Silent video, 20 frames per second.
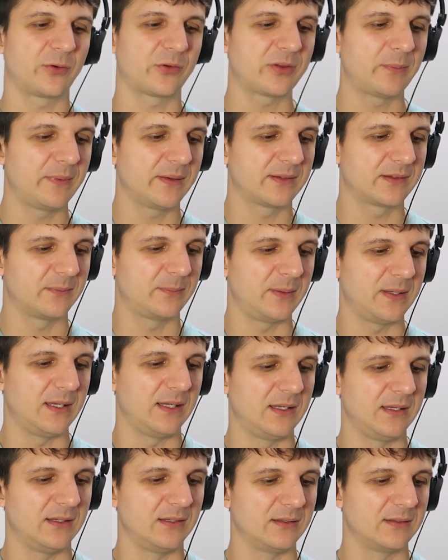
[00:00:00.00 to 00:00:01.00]
for something to
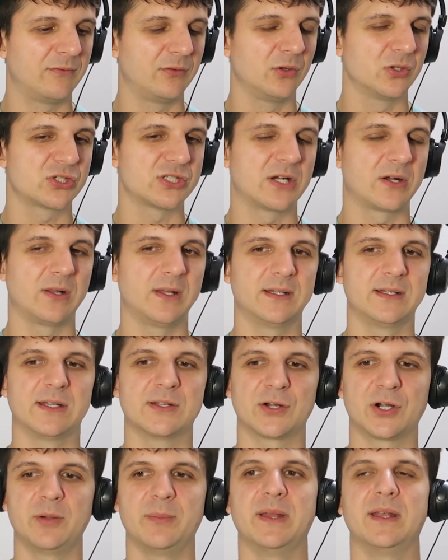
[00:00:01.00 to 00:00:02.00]
be evolutionarily
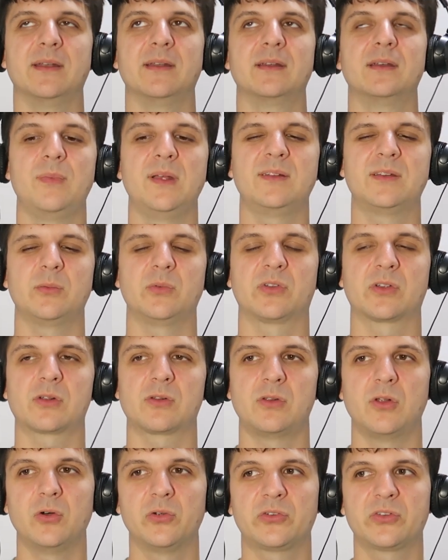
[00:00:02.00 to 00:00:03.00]
determined means it was
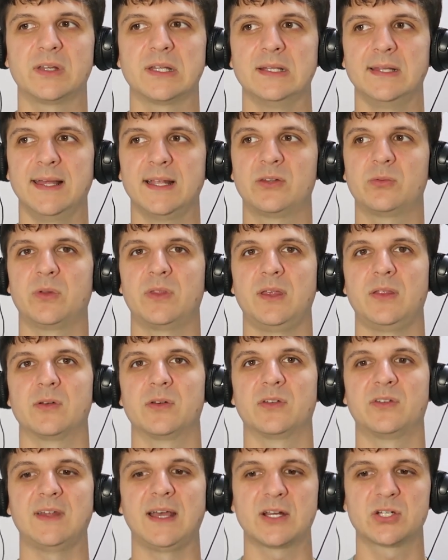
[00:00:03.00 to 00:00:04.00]
closely linked with
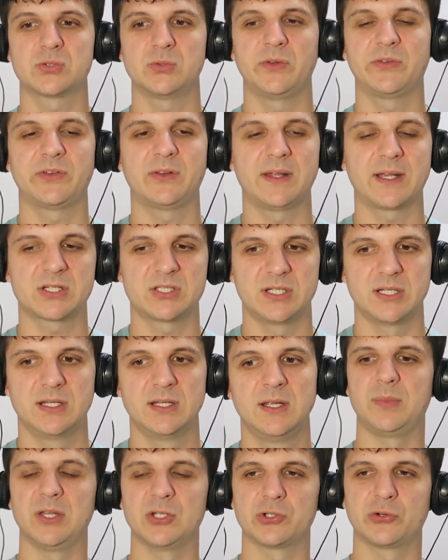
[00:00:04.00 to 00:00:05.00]
either sexual selection,
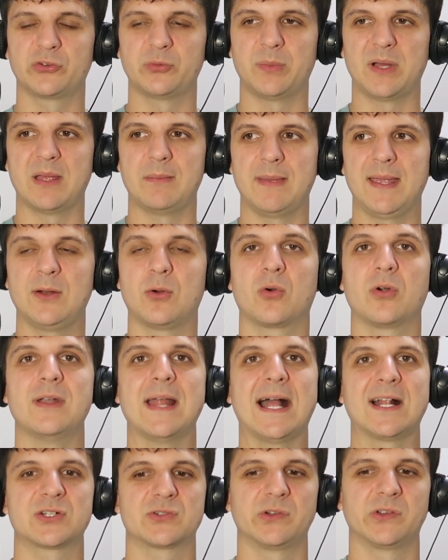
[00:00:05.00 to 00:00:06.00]
being chosen by a mate, or
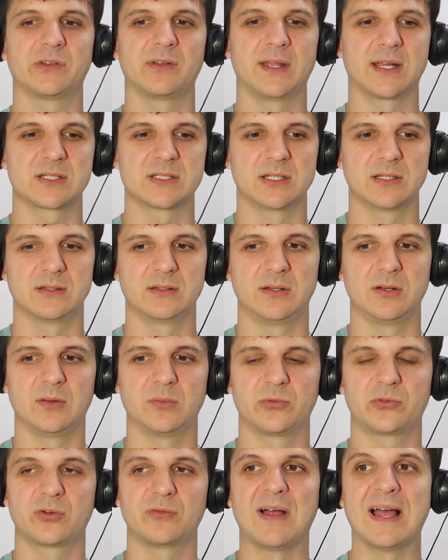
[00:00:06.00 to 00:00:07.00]
natural selection, you
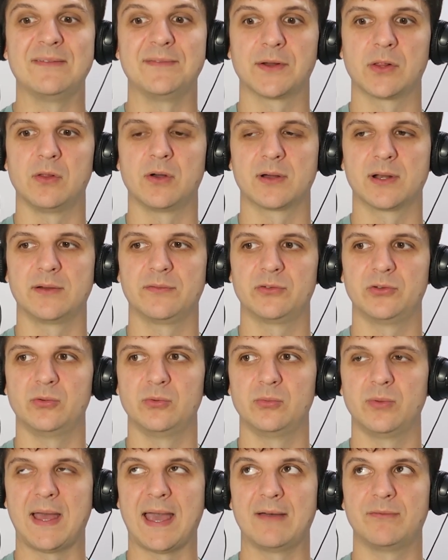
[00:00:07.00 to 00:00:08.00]
know, surviving long enough
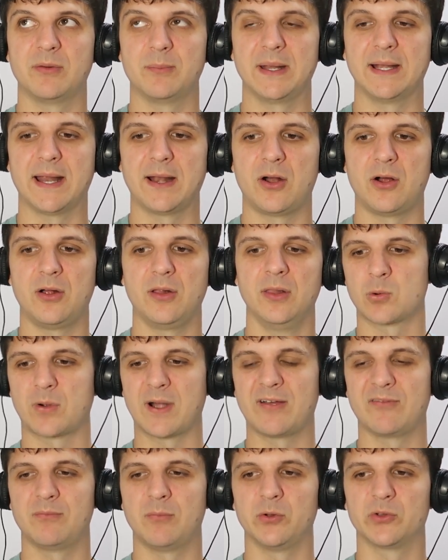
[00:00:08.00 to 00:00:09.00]
to have a mate at all,
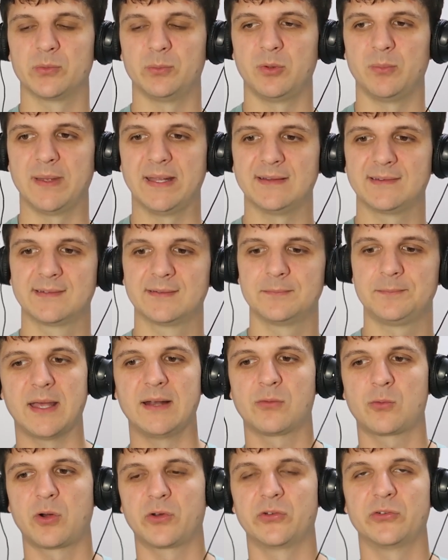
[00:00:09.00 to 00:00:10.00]
or have multiple mates.
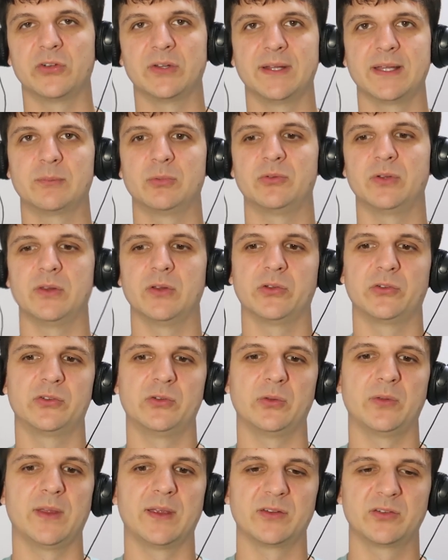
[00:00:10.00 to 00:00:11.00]
And of course, there's a link between those
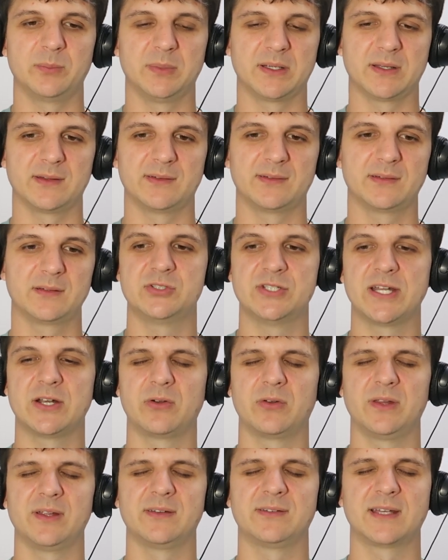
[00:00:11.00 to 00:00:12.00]
two things because
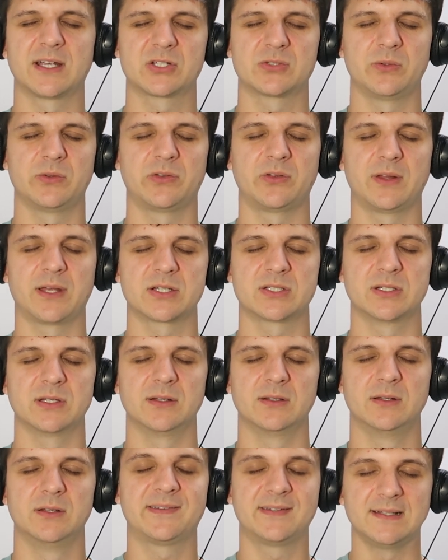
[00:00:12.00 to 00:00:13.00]
generally sexual
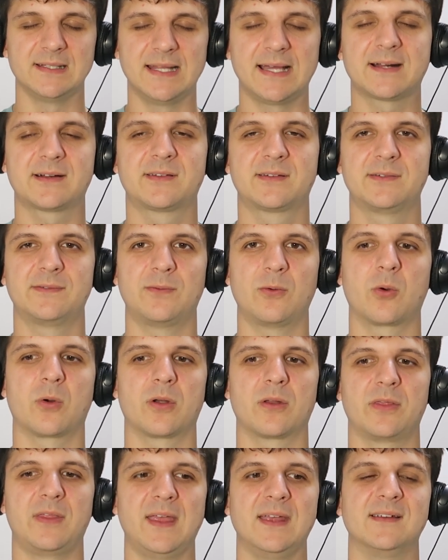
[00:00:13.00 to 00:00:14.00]
selection selects
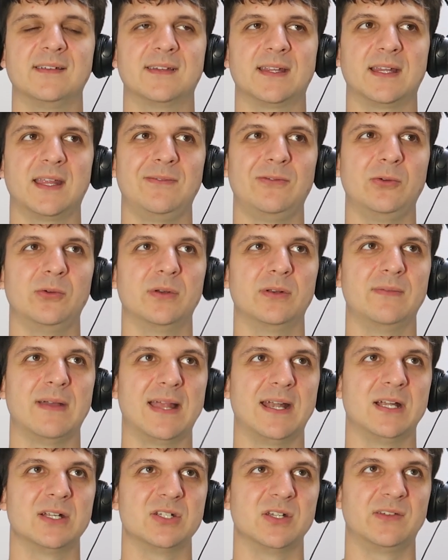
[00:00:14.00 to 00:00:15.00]
for things that give you
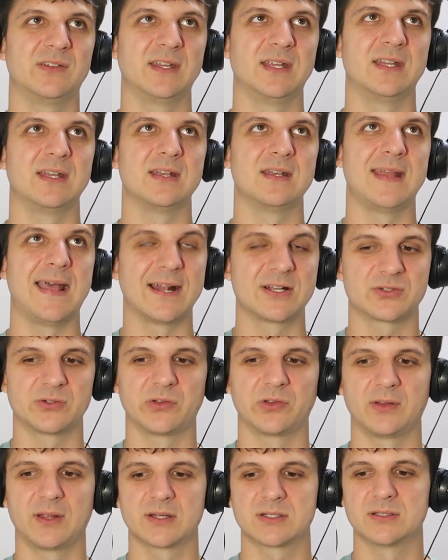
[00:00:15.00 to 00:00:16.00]
advantages in natural
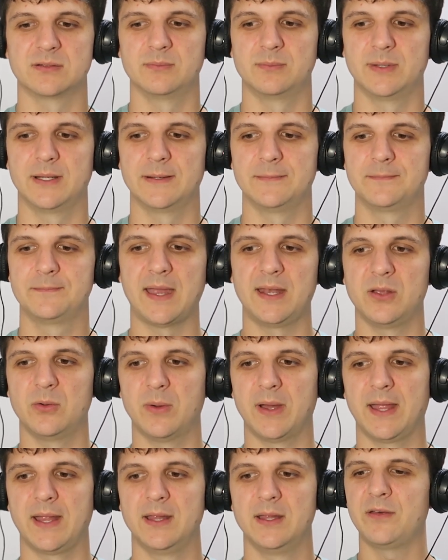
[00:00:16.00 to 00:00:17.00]
selection. But
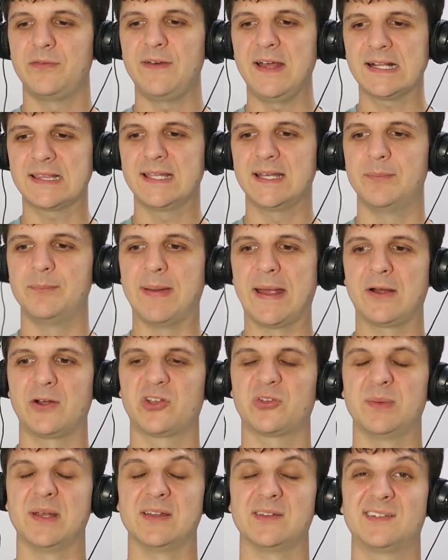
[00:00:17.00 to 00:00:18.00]
anyway, the fact that
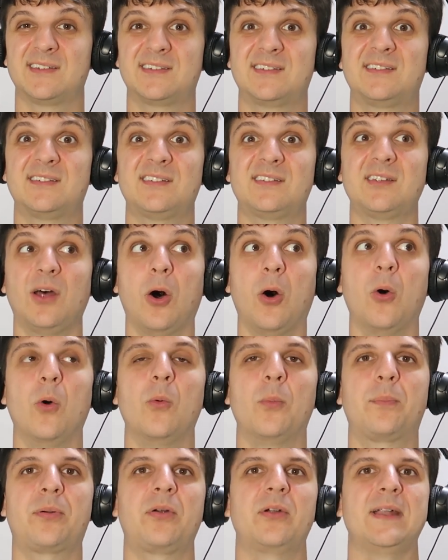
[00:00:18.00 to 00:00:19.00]
embarrassment is
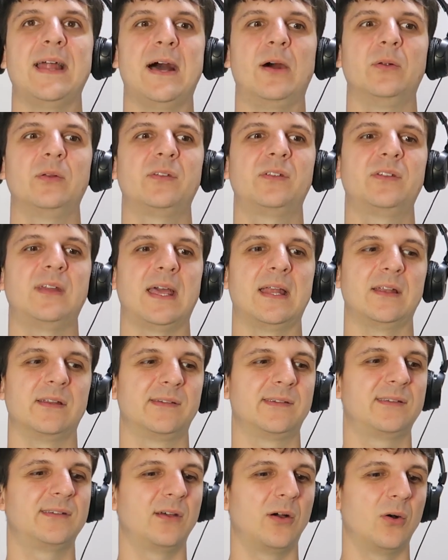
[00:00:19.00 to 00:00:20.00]
so pronounced and
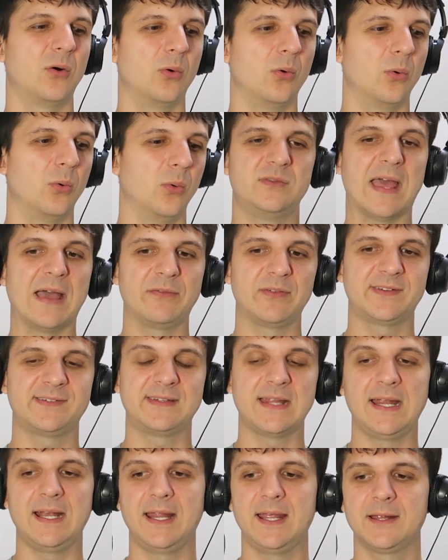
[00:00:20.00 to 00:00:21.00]
is so
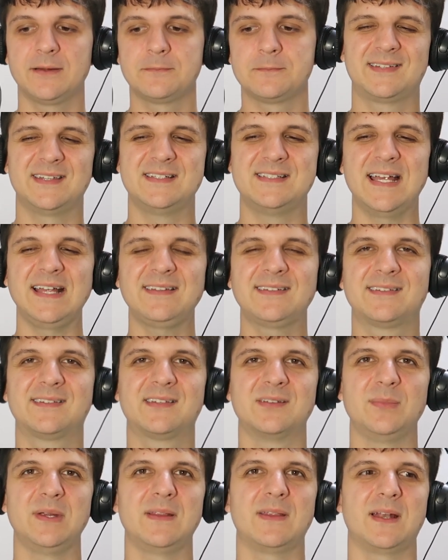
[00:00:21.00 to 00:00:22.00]
devastating
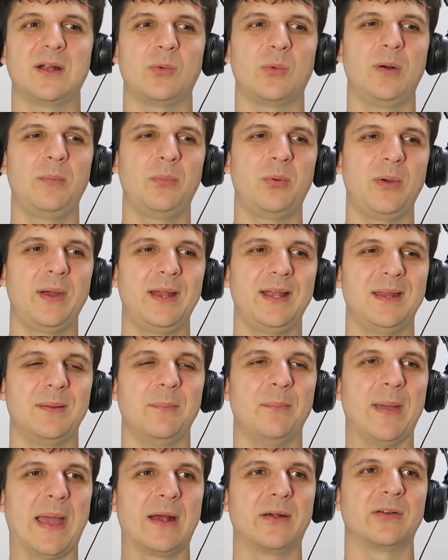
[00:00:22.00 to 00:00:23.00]
suggests to me that at one point,
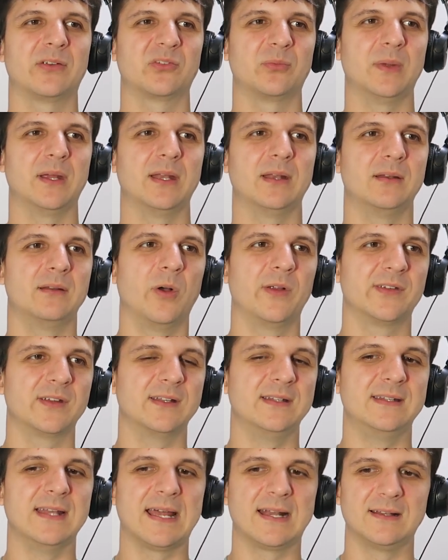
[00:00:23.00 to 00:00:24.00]
embarrassment was
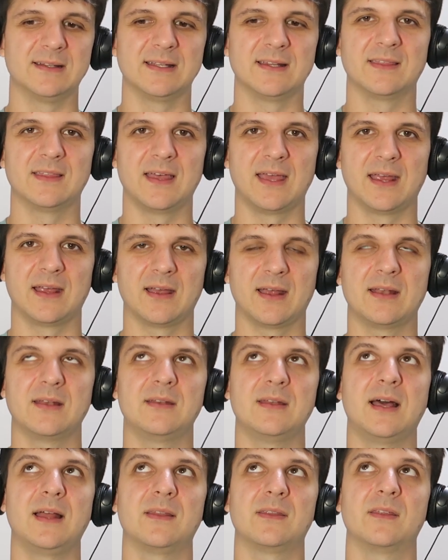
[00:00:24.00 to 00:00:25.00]
a deadly thing,
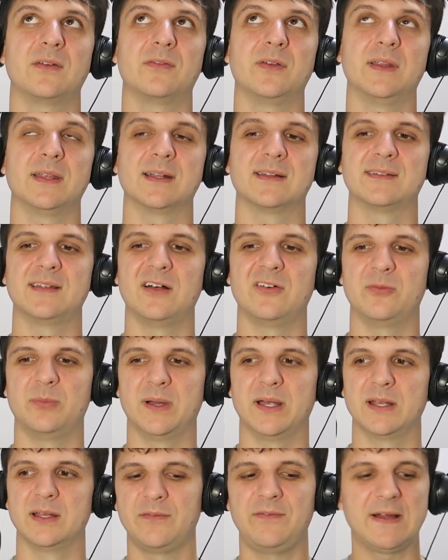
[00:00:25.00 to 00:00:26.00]
and not the feeling itself,
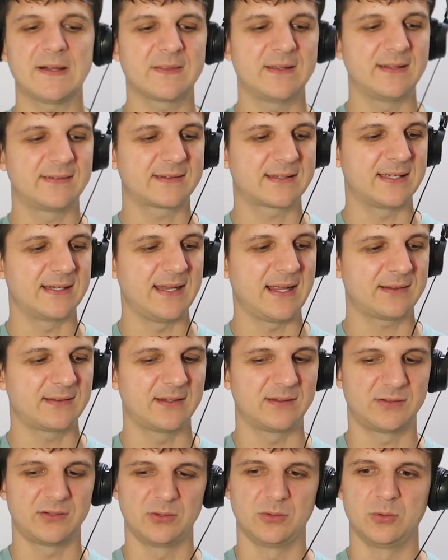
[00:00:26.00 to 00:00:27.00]
but the fact that it's
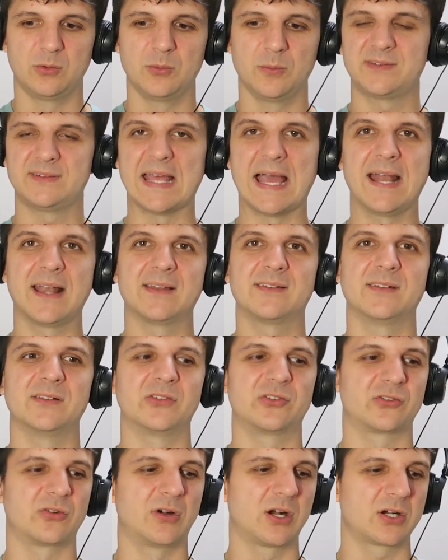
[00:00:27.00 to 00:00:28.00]
connected to status
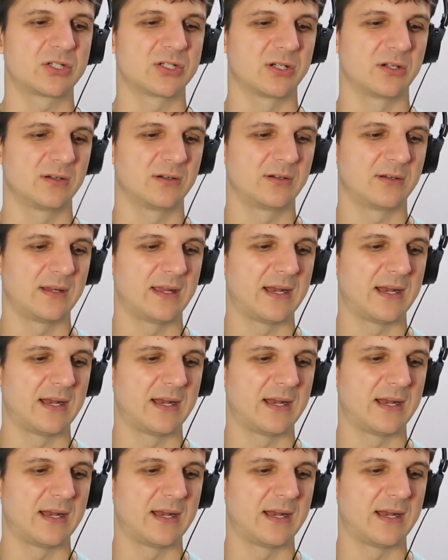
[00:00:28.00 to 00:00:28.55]
and structure.